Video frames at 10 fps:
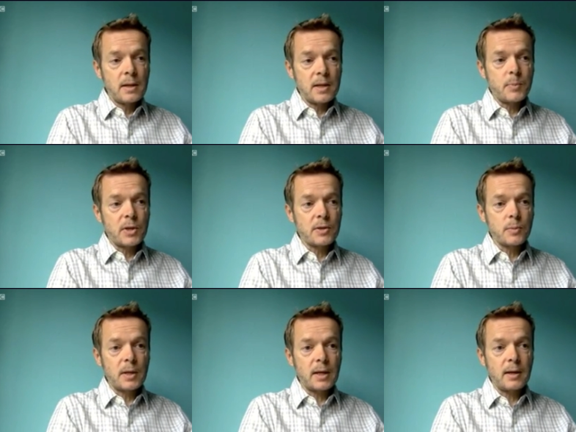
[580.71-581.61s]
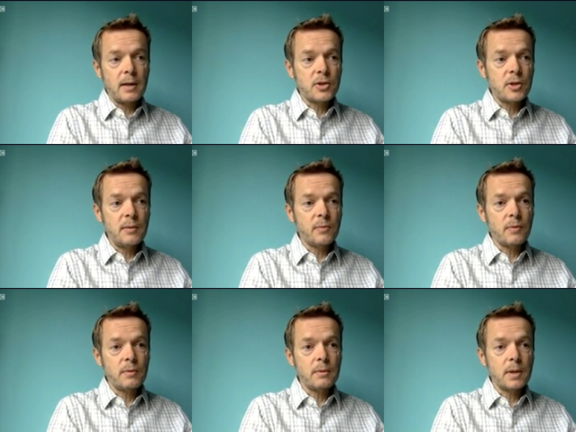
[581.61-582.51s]
Is because we ha-
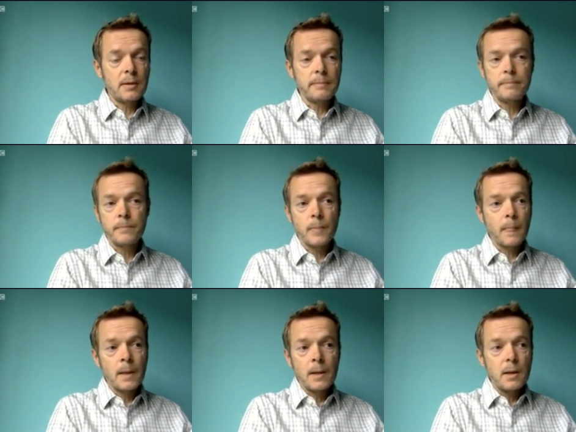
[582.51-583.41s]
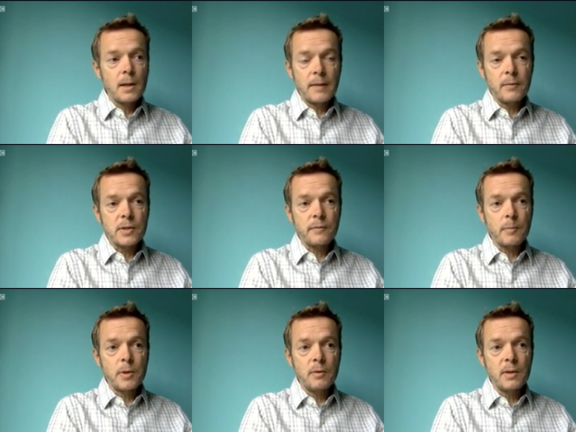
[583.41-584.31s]
achieve um, levels of
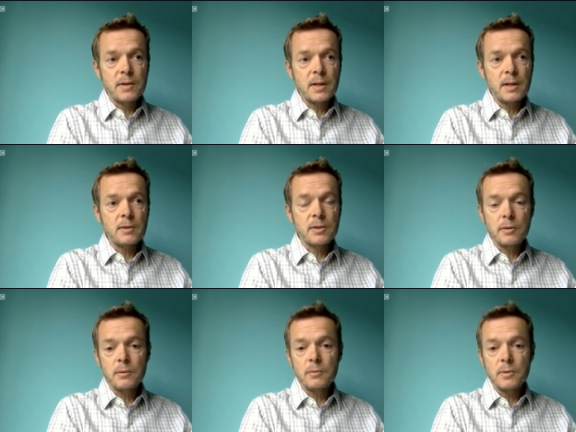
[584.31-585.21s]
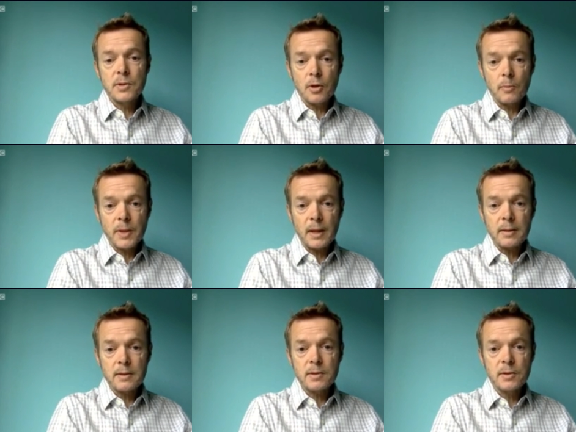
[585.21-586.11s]
immunity to stop
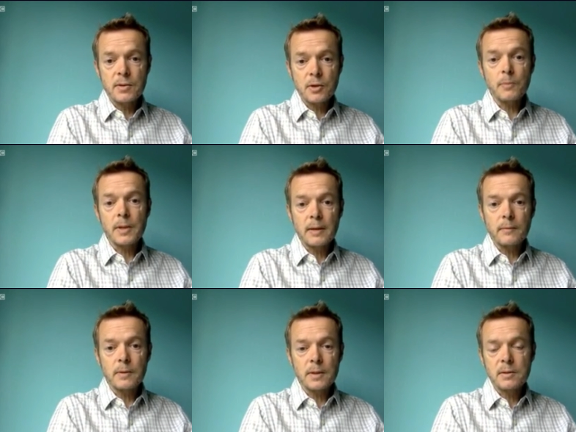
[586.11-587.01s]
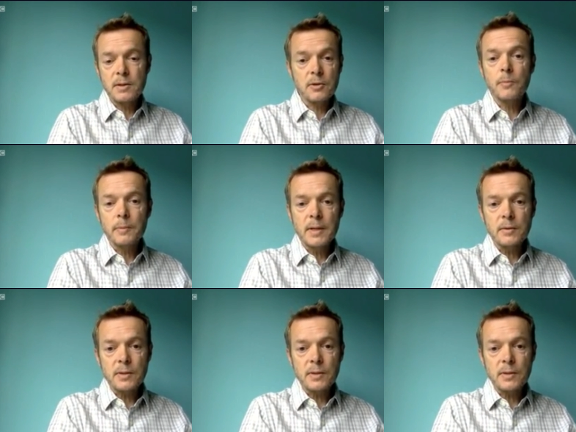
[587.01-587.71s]
that, to stop the level, I, to stop the